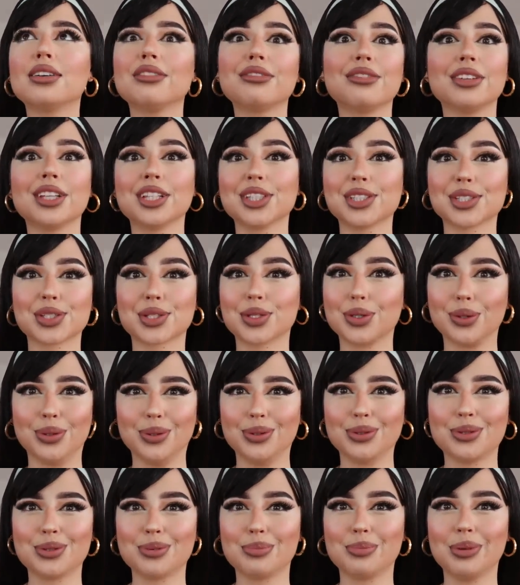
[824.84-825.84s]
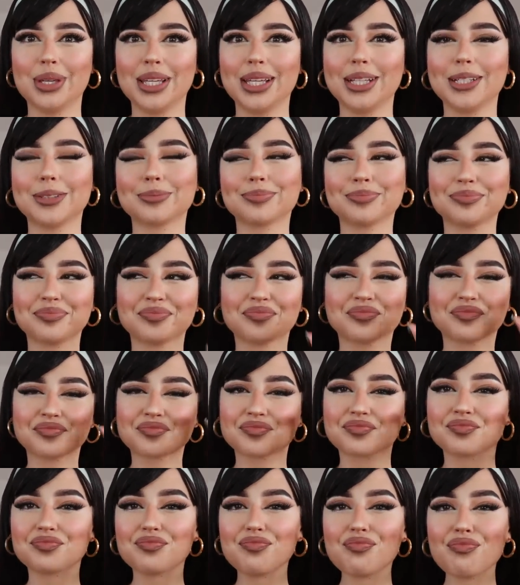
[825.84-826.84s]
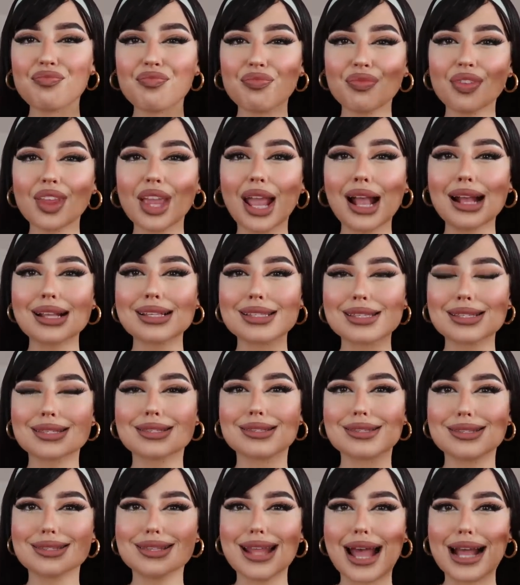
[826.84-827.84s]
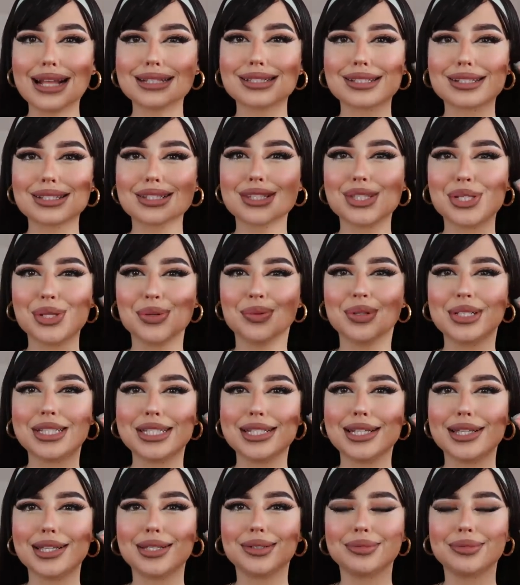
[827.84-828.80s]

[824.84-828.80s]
Feels good to be snatched to a T.